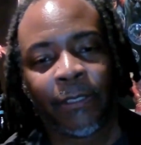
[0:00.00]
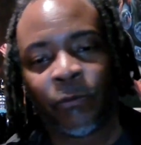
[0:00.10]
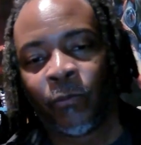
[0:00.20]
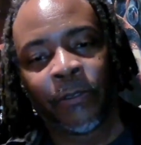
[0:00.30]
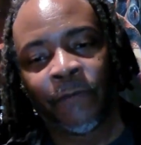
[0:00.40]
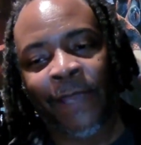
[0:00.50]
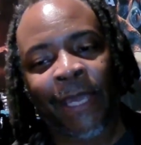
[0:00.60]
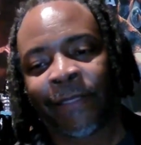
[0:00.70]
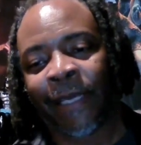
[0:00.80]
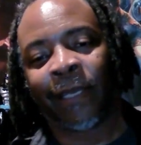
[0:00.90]
you wouldn't have
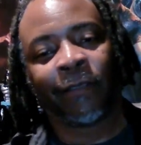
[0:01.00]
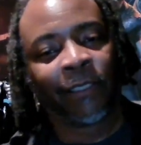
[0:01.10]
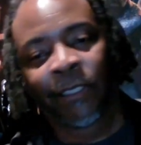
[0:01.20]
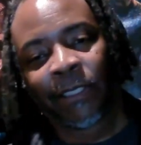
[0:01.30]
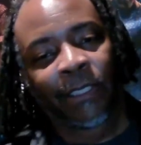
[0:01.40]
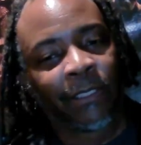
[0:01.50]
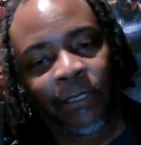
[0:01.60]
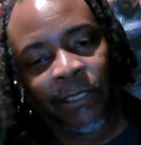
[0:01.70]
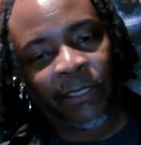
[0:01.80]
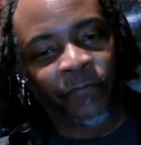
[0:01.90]
had that
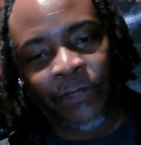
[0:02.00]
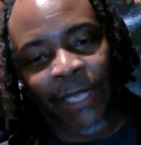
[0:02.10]
if